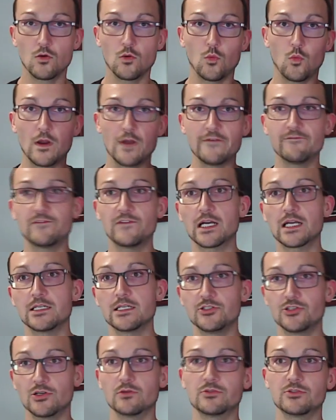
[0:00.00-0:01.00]
One fucking
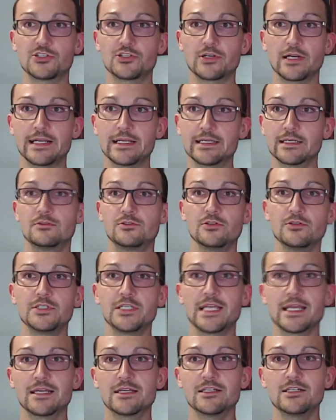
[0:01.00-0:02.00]
drone strike. Dude,
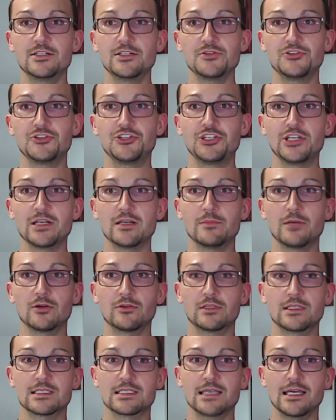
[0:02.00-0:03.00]
you ain't gonna do shit about
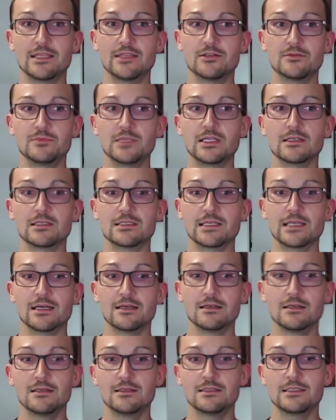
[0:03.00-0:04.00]
this either because, yeah,
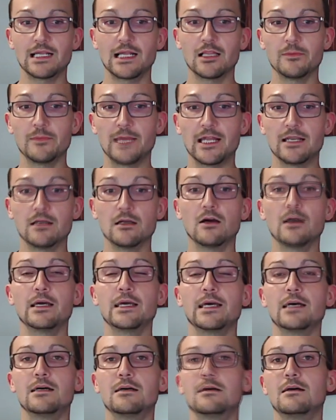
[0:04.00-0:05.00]
Taliban. Oh,
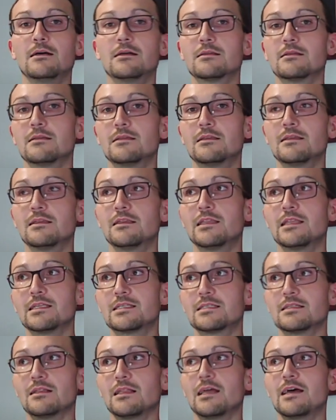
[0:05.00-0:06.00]
yeah, they
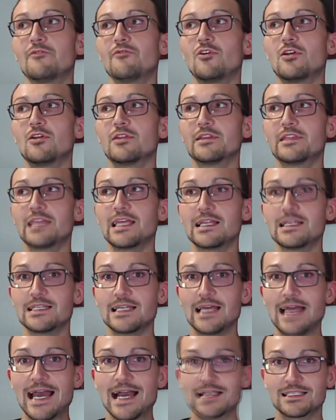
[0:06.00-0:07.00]
still have all of that
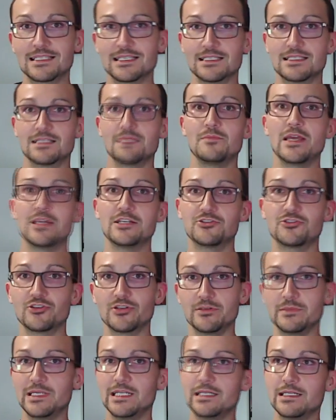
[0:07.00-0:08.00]
access to the
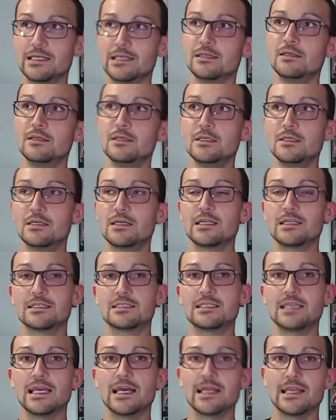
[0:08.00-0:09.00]
mainstream media. I think
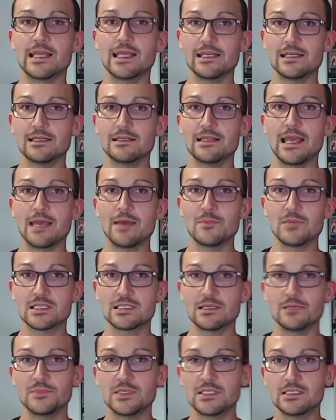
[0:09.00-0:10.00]
CNN and
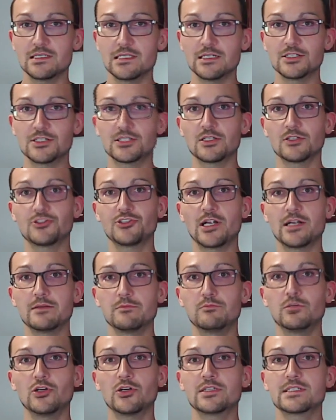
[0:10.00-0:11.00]
MSNBC are still trying to
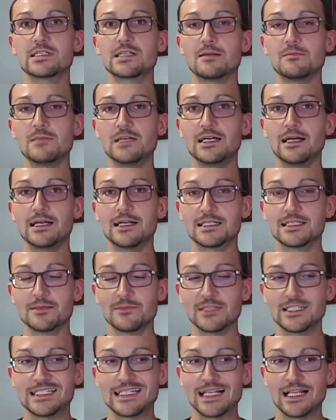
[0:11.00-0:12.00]
book some
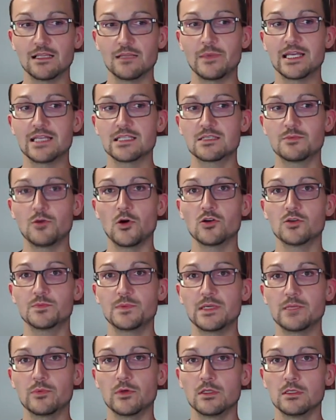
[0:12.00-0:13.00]
of the Taliban
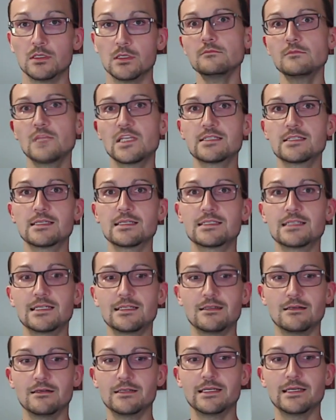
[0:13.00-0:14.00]
spokespeople because they
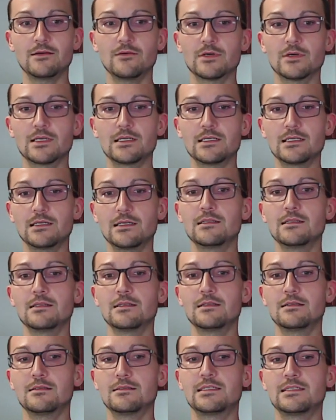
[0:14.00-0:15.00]
said, oh, yeah, we're
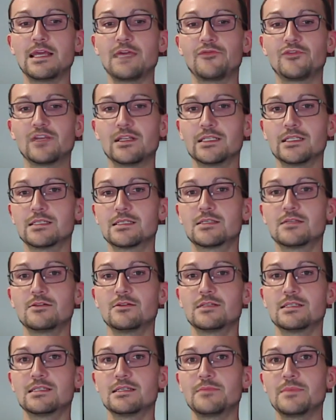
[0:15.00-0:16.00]
gonna definitely, as soon
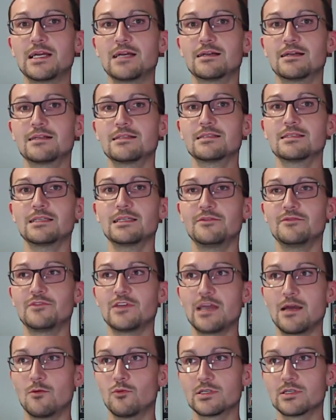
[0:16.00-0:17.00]
as the Americans leave,
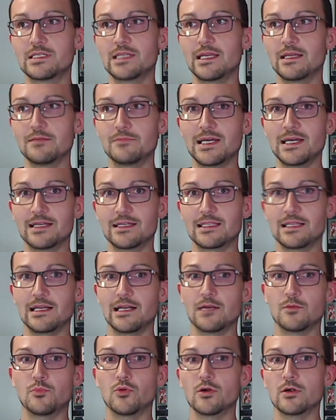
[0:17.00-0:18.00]
yeah, we're taking back that
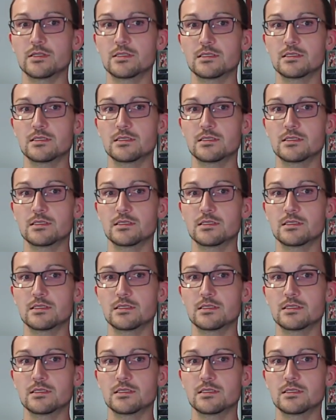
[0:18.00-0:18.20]
airport.